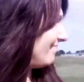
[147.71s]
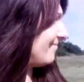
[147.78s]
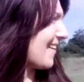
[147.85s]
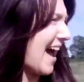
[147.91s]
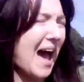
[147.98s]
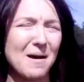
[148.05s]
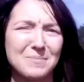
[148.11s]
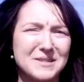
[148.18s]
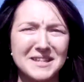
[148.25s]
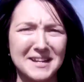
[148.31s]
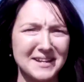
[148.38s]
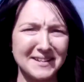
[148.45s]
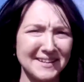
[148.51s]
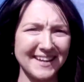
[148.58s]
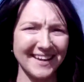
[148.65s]

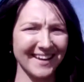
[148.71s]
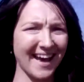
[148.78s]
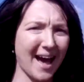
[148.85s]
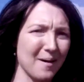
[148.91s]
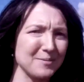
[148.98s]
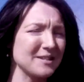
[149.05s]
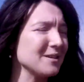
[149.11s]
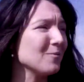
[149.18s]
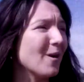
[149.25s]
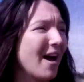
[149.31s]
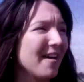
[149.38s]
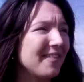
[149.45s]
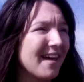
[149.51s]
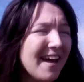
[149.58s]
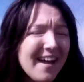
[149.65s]
absolutely
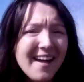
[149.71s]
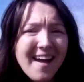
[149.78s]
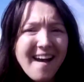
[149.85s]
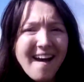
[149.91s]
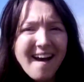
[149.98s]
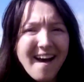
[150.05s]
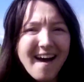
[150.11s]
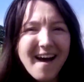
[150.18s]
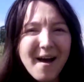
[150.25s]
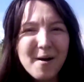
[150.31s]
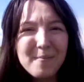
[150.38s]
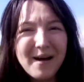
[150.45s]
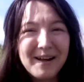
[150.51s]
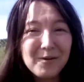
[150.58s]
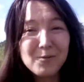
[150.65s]
worth it.
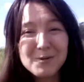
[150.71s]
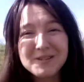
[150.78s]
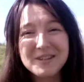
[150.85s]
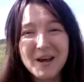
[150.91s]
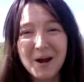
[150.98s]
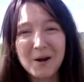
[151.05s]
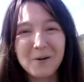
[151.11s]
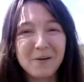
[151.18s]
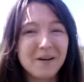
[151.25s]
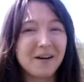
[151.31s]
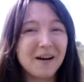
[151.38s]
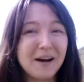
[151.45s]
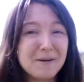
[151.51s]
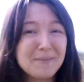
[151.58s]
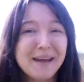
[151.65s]
And also,
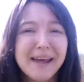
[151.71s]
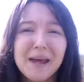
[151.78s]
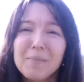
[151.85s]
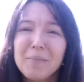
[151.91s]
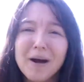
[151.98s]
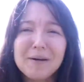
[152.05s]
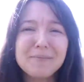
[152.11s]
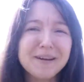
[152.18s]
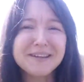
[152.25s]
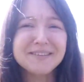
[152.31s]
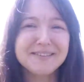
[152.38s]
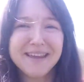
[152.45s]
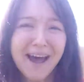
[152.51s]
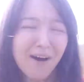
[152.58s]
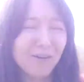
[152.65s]
I'm here by
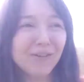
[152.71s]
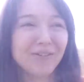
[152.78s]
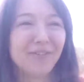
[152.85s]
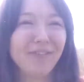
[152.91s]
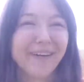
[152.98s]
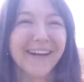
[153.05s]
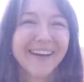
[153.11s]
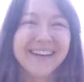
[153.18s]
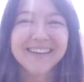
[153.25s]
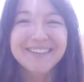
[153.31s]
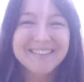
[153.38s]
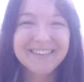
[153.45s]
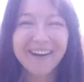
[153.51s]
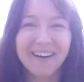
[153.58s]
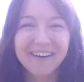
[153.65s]
myself,
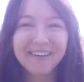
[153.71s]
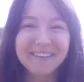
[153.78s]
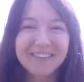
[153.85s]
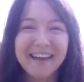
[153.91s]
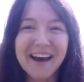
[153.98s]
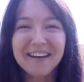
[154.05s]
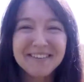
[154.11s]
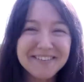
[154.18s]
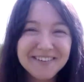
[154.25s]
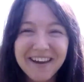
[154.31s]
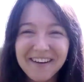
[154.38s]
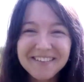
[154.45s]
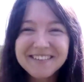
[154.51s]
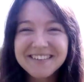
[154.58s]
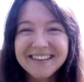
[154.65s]
so that
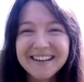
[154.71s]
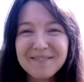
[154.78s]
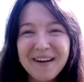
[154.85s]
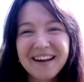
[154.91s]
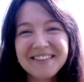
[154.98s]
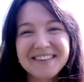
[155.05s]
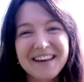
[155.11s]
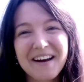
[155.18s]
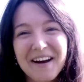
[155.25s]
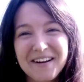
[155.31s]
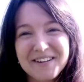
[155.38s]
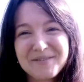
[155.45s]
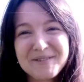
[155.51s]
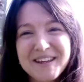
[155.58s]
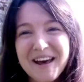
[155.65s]
totally makes it
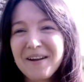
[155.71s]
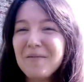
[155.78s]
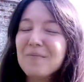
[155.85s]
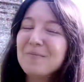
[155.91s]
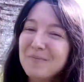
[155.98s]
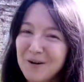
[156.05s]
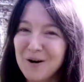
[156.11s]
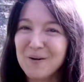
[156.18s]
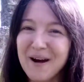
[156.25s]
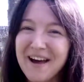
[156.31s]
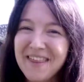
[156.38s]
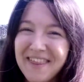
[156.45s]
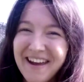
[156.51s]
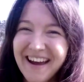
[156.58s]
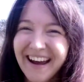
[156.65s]
100% more
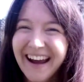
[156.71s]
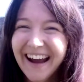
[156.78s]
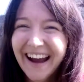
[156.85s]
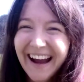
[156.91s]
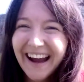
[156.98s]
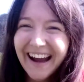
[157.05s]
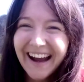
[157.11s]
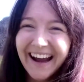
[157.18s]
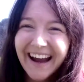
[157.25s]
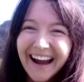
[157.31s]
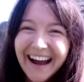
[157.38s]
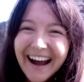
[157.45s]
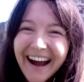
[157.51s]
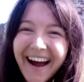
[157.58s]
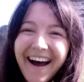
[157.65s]
worth it.
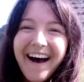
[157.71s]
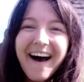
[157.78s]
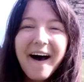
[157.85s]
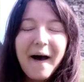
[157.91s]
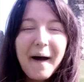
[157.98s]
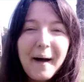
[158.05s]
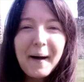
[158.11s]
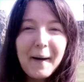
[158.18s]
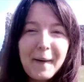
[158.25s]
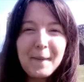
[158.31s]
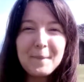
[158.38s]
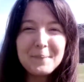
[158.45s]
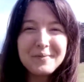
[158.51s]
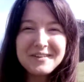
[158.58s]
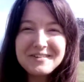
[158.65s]

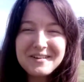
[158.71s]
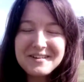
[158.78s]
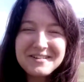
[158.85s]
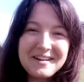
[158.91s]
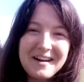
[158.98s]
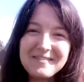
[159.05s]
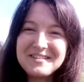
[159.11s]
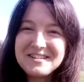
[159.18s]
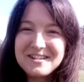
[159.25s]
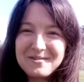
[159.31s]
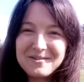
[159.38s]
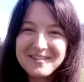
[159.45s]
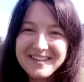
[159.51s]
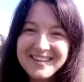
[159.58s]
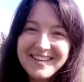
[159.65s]
So I don't have to deal
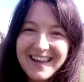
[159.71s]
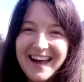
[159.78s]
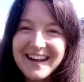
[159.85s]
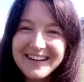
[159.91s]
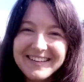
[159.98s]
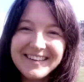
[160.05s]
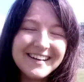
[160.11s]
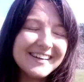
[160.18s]
with anything,